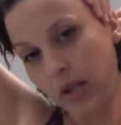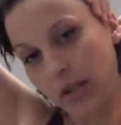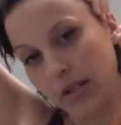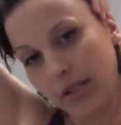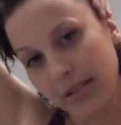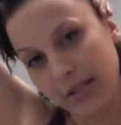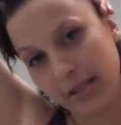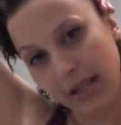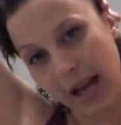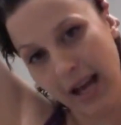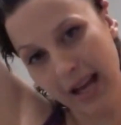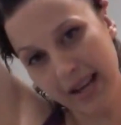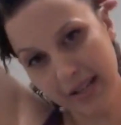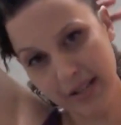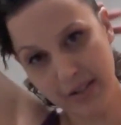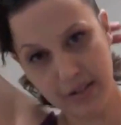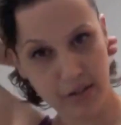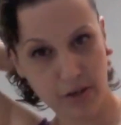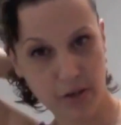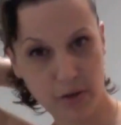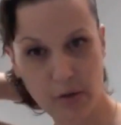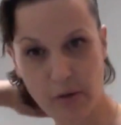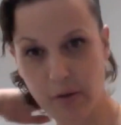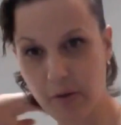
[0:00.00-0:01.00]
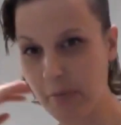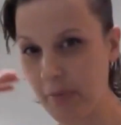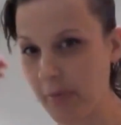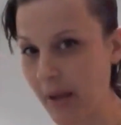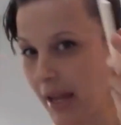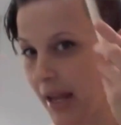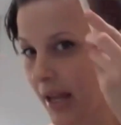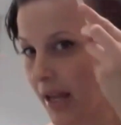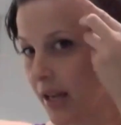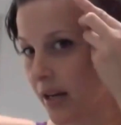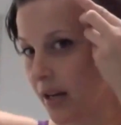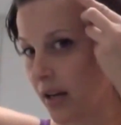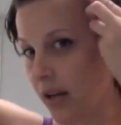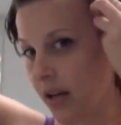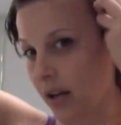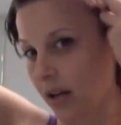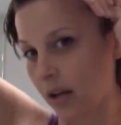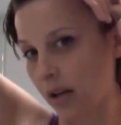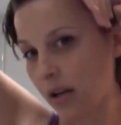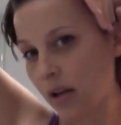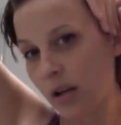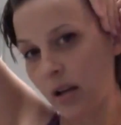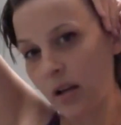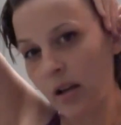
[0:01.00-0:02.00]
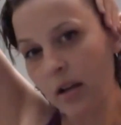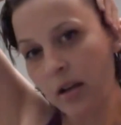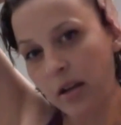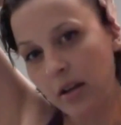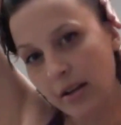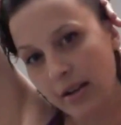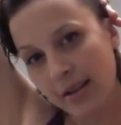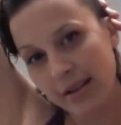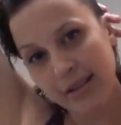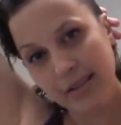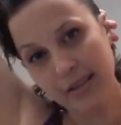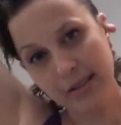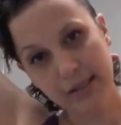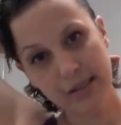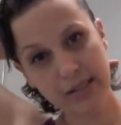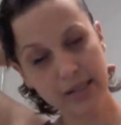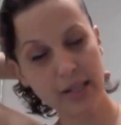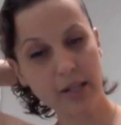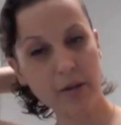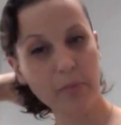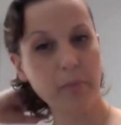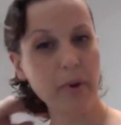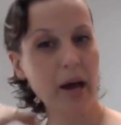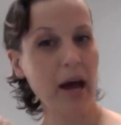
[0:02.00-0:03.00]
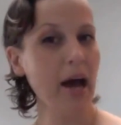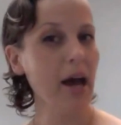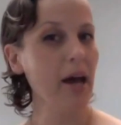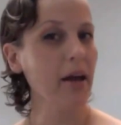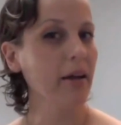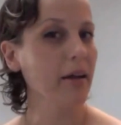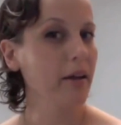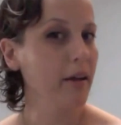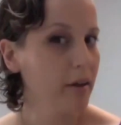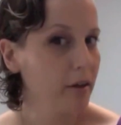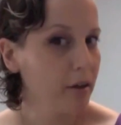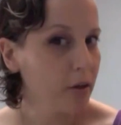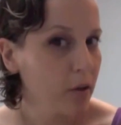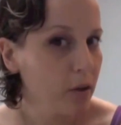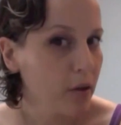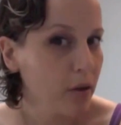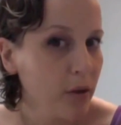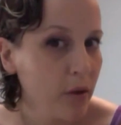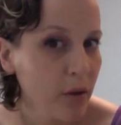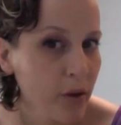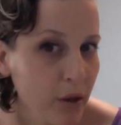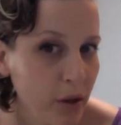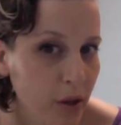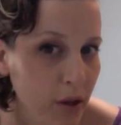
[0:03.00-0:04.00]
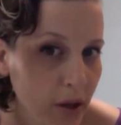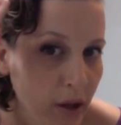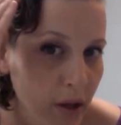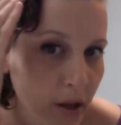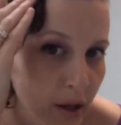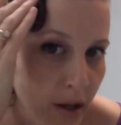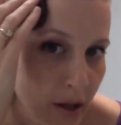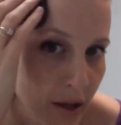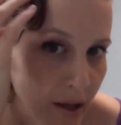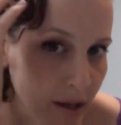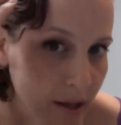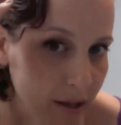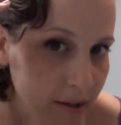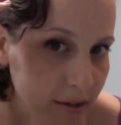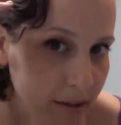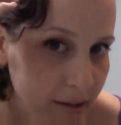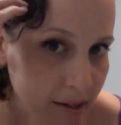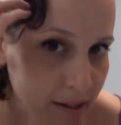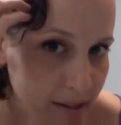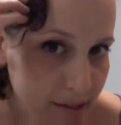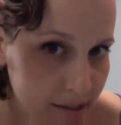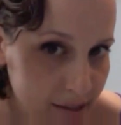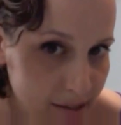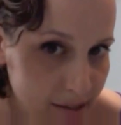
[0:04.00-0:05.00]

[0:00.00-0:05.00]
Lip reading: This side is going to remain slick back, and this